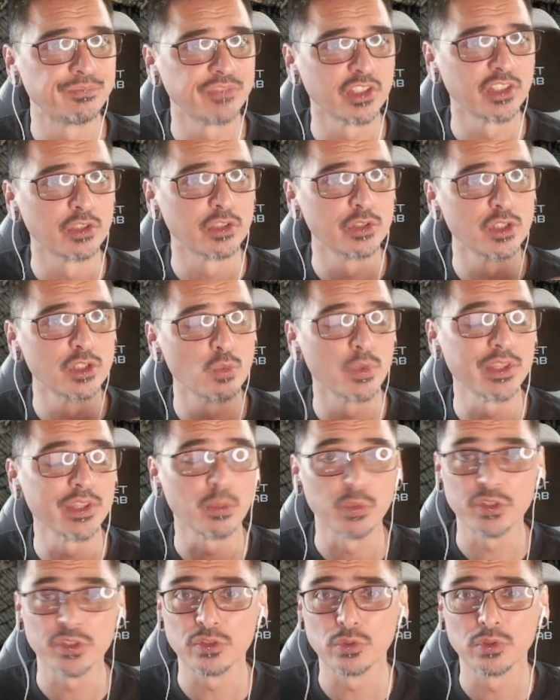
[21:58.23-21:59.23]
including one that
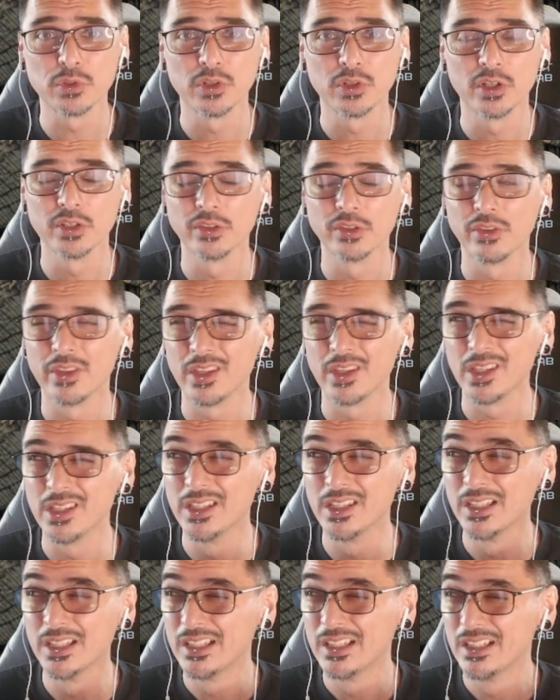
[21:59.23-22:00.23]
we saw on the